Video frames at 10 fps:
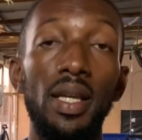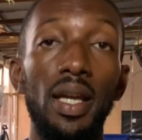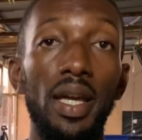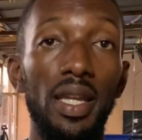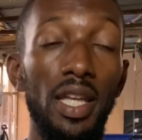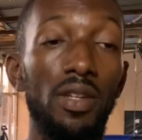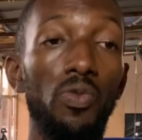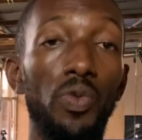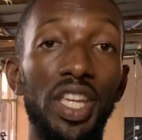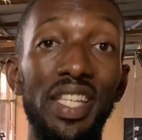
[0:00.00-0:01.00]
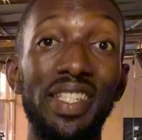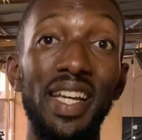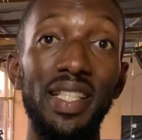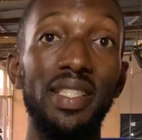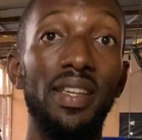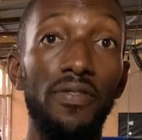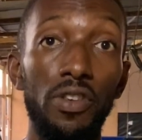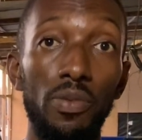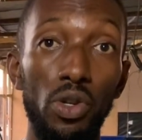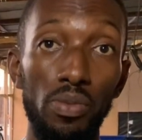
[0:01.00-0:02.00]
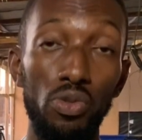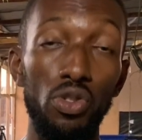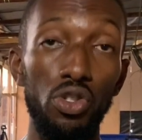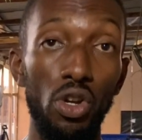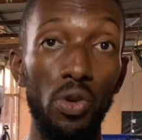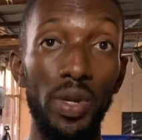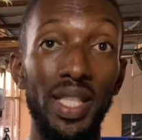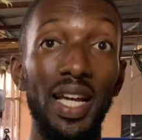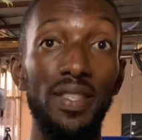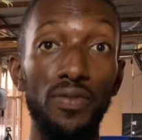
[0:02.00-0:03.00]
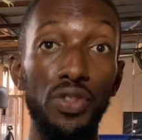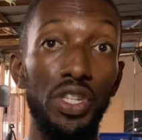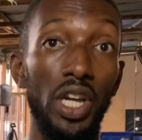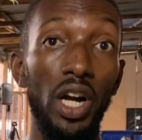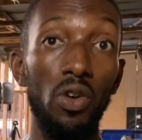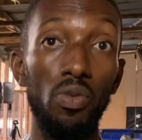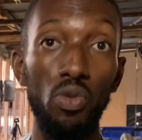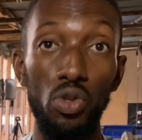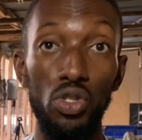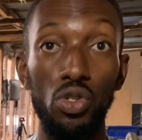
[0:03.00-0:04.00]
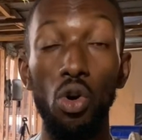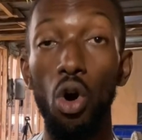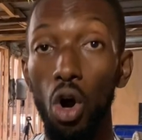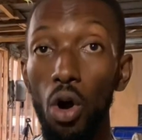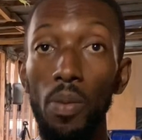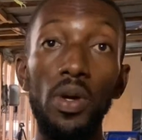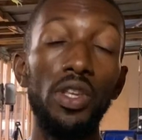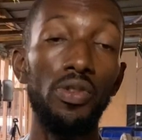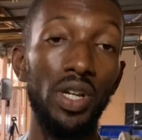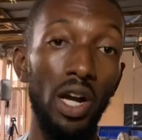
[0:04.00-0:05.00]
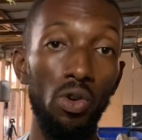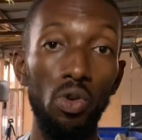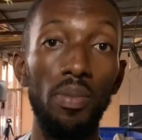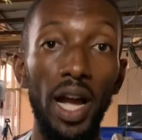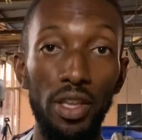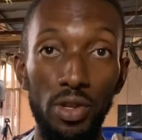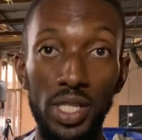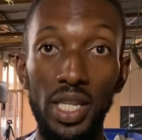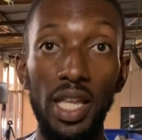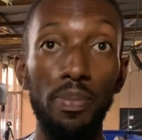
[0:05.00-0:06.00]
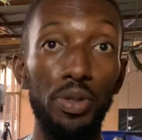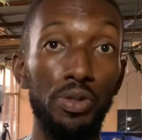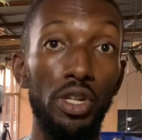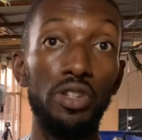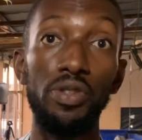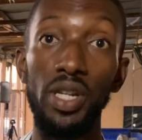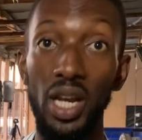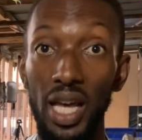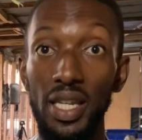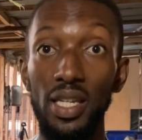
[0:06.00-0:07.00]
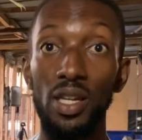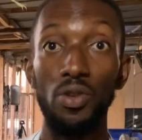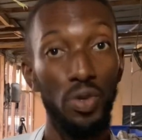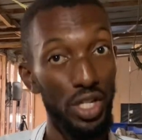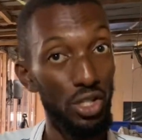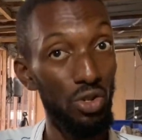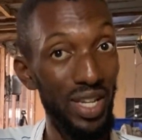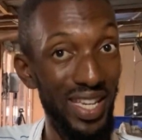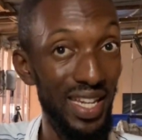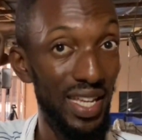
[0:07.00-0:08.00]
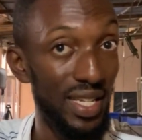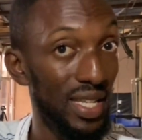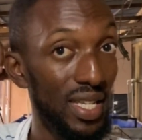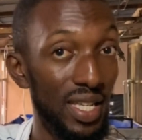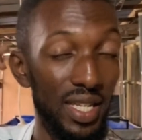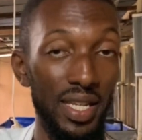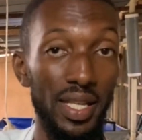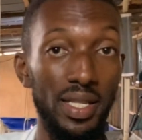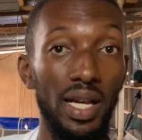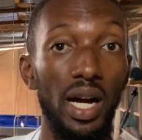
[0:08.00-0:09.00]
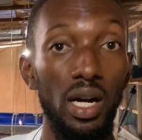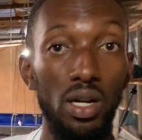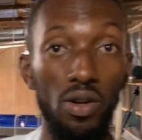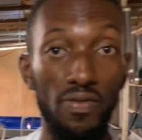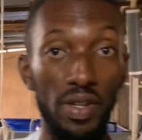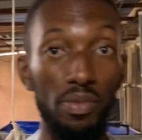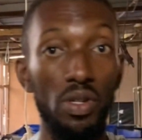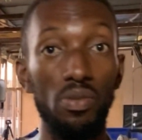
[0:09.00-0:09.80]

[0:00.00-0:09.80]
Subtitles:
and then we inject the female broodstock with artificial hormones, or you can go by using the pituitary gland, which is located in the skull of the male